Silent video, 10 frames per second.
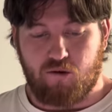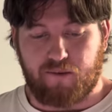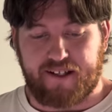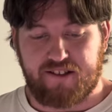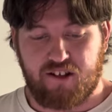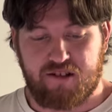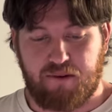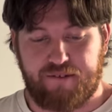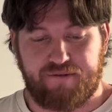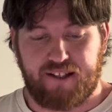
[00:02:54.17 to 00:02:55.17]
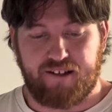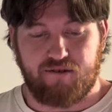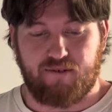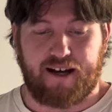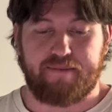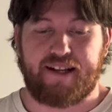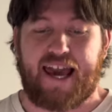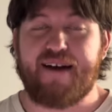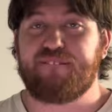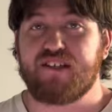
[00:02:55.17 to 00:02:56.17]
Research by Fleer and Raven
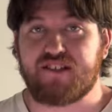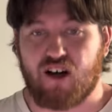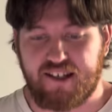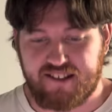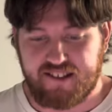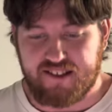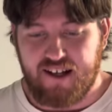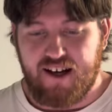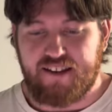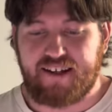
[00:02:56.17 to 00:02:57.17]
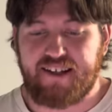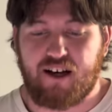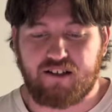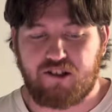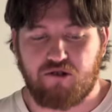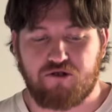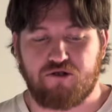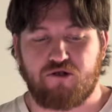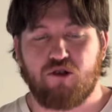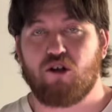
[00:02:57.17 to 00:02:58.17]
emphasizes that young children
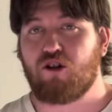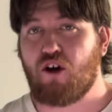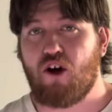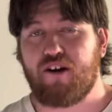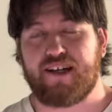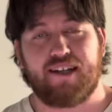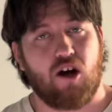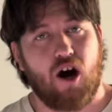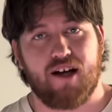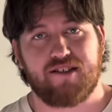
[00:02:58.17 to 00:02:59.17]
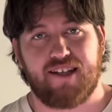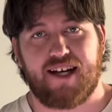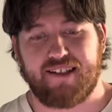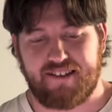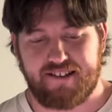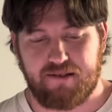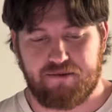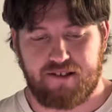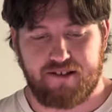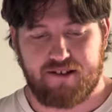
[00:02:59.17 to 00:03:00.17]
do not learn in isolated
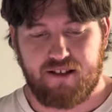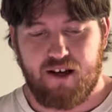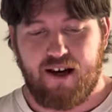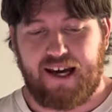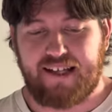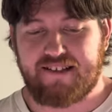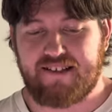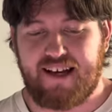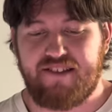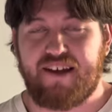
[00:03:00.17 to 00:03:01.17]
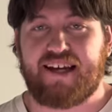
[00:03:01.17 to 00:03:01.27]
disciplines. Instead, they